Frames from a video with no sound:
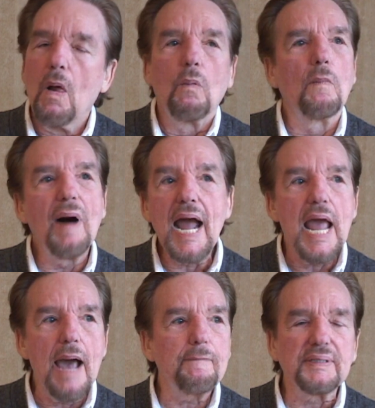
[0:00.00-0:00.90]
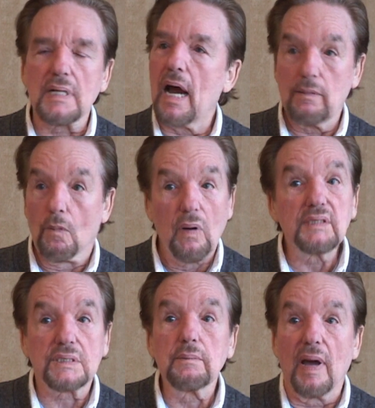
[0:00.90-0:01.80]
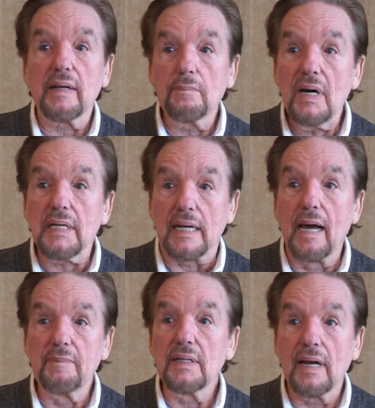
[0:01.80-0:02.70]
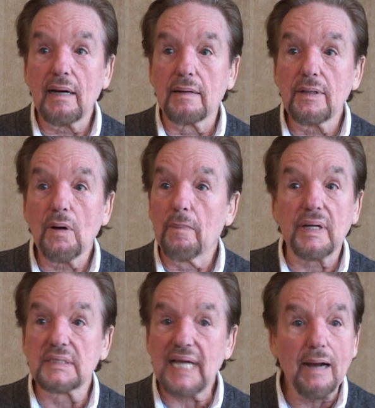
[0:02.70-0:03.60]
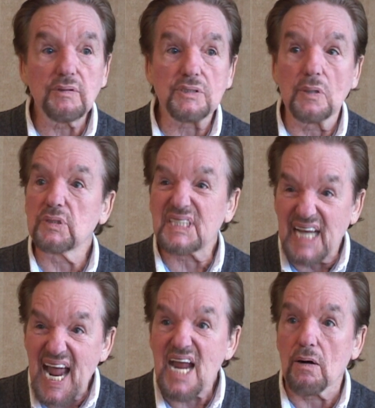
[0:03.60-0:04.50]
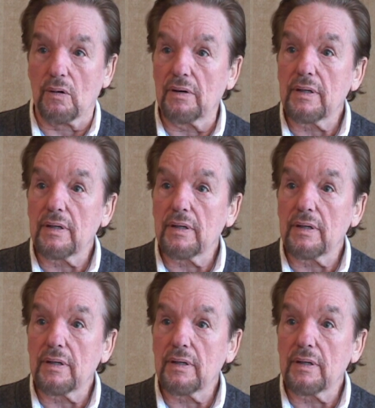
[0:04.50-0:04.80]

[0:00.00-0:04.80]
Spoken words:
Well, my appetite was to make money. I mean, because I was so scared.